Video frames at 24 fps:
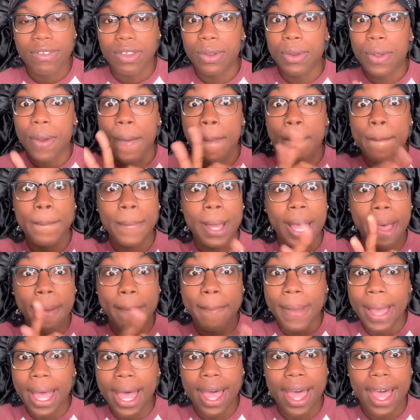You know,
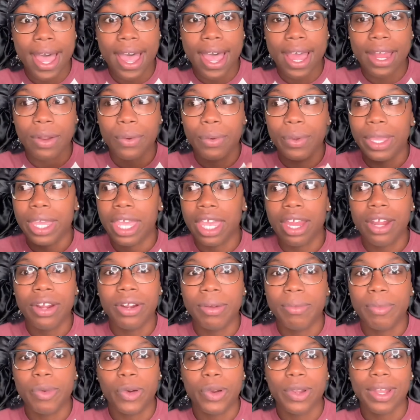bye-bye. I don't care no
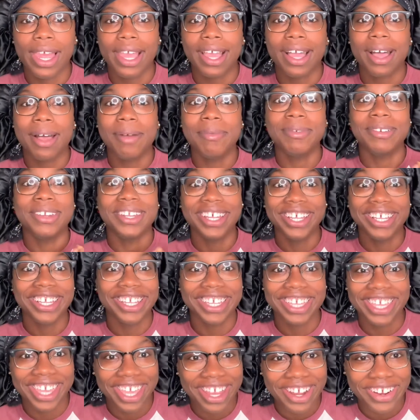more. Like, I'm
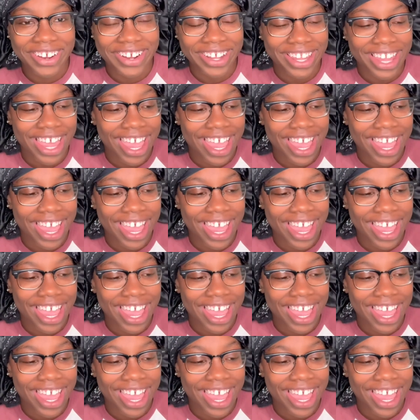done caring.